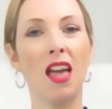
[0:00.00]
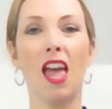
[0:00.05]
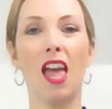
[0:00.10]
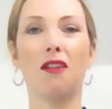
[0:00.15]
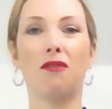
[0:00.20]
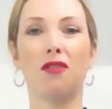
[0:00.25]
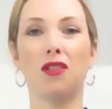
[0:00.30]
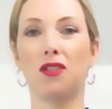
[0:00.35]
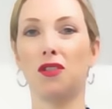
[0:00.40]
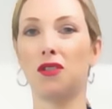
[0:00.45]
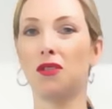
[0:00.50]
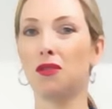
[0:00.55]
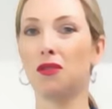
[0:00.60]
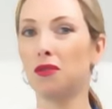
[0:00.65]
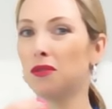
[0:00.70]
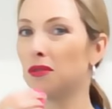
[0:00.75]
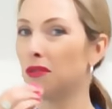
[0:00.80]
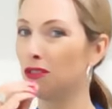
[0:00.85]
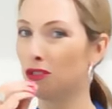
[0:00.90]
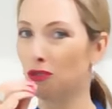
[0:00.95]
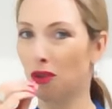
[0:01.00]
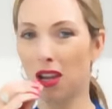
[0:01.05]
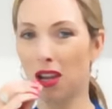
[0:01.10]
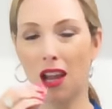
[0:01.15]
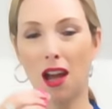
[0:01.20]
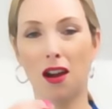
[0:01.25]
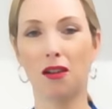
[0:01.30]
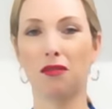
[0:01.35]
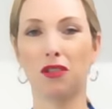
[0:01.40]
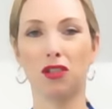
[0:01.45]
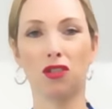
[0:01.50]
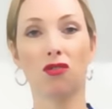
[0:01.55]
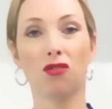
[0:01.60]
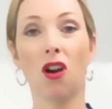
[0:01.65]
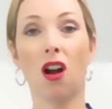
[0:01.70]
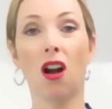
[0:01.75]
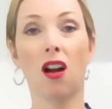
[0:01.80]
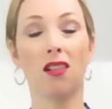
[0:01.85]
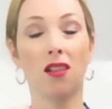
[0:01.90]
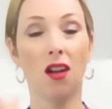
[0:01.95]
If you drink out of a
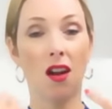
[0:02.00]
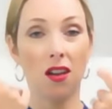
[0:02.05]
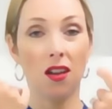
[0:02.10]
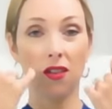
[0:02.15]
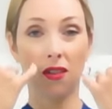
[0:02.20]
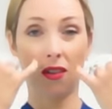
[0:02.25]
straw a lot,